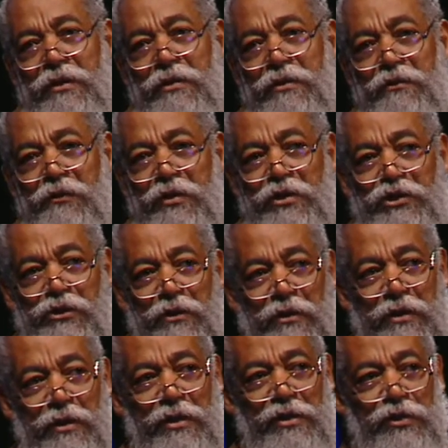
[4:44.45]
in the
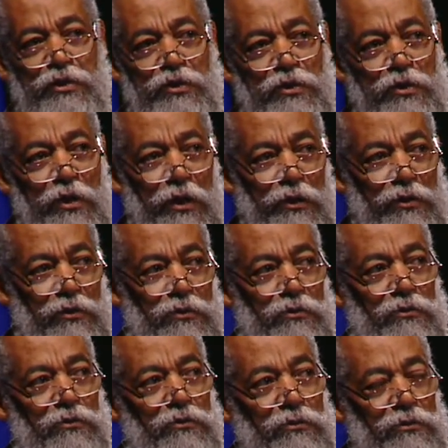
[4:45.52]
region is not
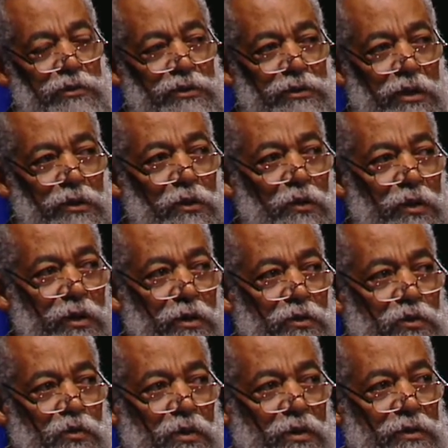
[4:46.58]

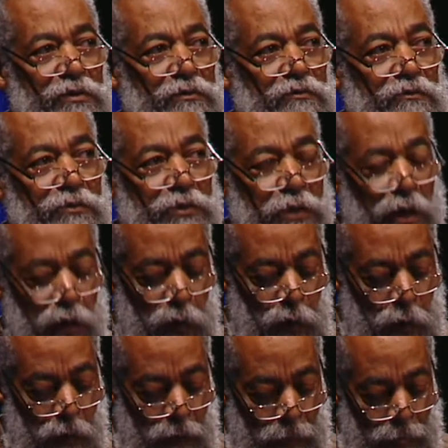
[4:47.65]
looking too good now.